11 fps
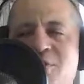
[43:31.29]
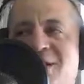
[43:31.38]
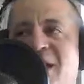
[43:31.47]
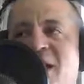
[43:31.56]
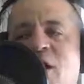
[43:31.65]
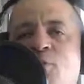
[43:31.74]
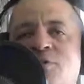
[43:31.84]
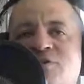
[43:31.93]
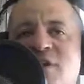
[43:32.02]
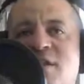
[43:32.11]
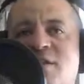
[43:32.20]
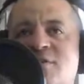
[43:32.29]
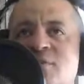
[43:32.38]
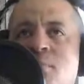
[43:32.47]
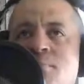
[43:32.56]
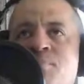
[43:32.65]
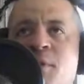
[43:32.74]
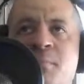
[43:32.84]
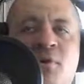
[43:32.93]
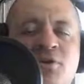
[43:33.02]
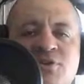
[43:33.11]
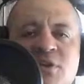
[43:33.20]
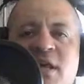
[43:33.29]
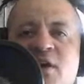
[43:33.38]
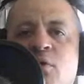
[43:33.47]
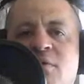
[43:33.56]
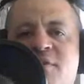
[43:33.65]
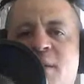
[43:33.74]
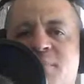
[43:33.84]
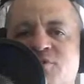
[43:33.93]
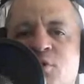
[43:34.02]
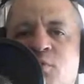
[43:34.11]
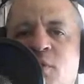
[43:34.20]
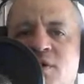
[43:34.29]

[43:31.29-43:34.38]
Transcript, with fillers: And I always say this, the person they go off the episode